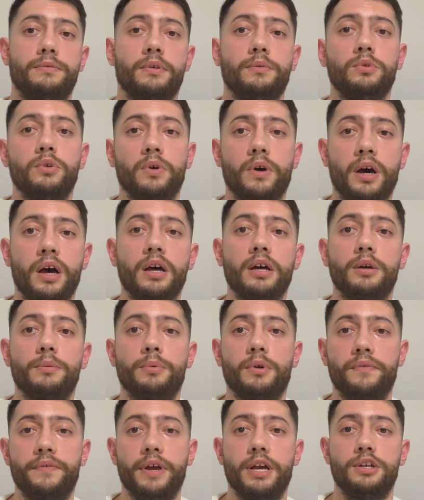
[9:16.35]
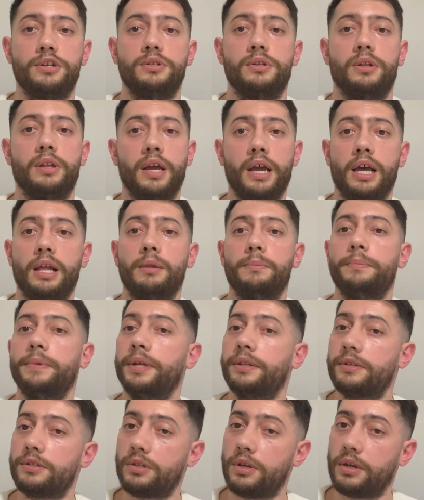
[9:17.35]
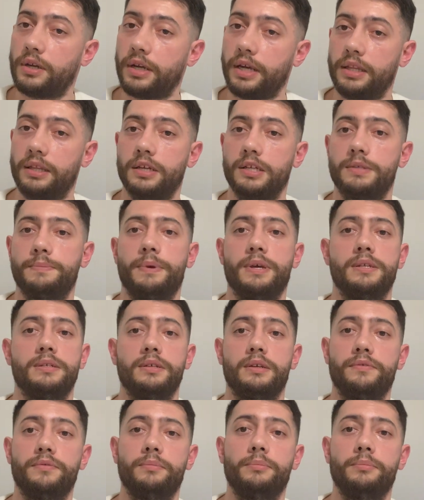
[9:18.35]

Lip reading: If you hire professional help, it is going to get expensive.